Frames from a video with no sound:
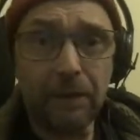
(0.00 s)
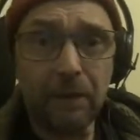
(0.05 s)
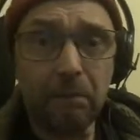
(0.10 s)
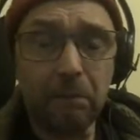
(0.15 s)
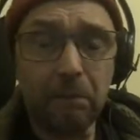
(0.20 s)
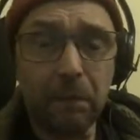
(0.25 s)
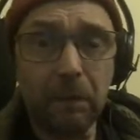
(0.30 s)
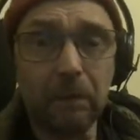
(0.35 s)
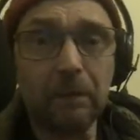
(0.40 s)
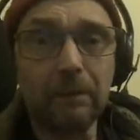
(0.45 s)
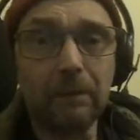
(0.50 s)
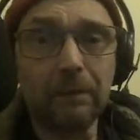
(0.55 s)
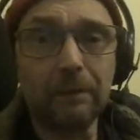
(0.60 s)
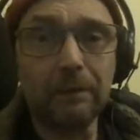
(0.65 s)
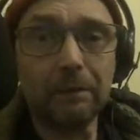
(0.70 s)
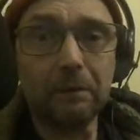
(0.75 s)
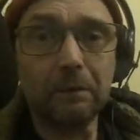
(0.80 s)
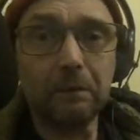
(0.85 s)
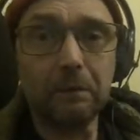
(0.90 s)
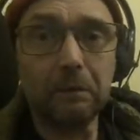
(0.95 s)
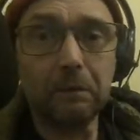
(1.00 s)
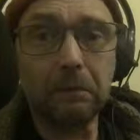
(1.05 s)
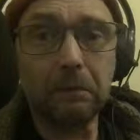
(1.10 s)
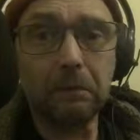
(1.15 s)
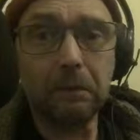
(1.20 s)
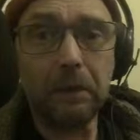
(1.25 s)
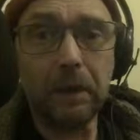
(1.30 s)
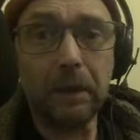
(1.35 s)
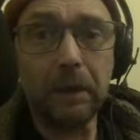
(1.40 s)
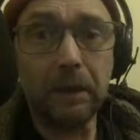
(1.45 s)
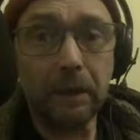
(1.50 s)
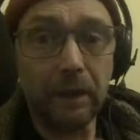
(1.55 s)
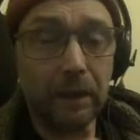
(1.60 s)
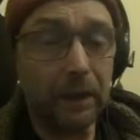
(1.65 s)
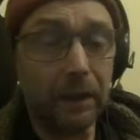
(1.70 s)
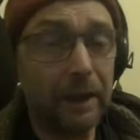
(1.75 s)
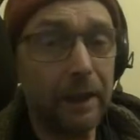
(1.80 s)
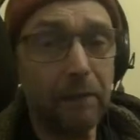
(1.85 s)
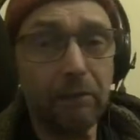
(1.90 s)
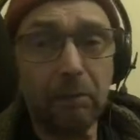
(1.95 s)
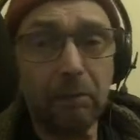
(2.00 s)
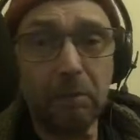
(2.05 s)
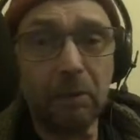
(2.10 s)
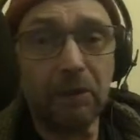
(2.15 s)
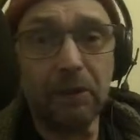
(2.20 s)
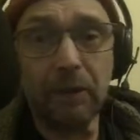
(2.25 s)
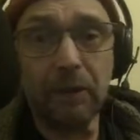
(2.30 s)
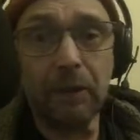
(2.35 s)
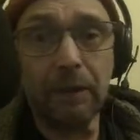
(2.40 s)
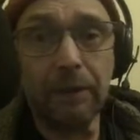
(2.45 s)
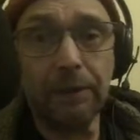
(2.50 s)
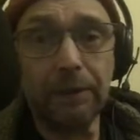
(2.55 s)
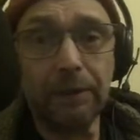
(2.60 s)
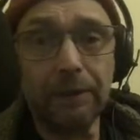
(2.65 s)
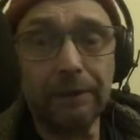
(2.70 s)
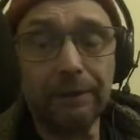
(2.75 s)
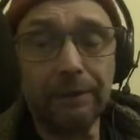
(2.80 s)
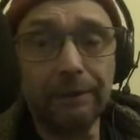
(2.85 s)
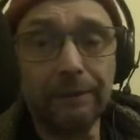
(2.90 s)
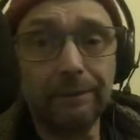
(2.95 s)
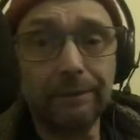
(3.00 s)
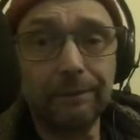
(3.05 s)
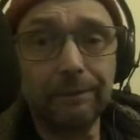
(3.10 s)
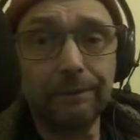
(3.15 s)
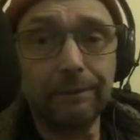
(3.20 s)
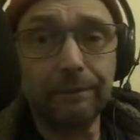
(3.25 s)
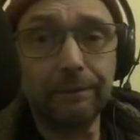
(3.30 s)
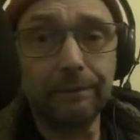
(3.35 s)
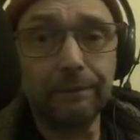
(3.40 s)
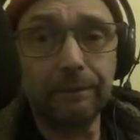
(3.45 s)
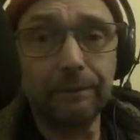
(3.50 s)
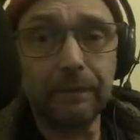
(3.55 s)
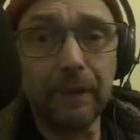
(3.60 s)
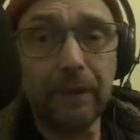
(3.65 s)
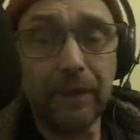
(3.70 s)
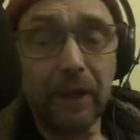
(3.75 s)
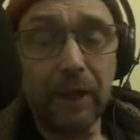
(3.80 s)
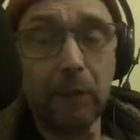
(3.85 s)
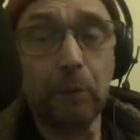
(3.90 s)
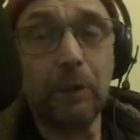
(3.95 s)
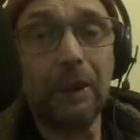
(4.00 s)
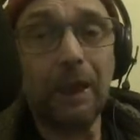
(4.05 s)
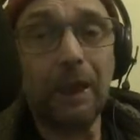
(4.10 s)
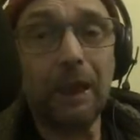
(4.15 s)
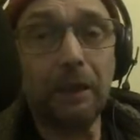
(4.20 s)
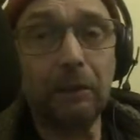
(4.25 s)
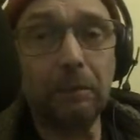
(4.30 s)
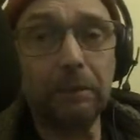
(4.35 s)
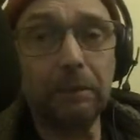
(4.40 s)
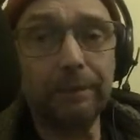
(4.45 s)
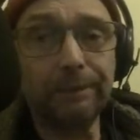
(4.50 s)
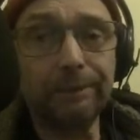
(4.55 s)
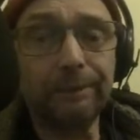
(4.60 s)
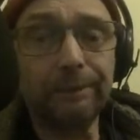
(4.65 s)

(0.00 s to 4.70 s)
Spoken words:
simple, clear and precise, and that will help.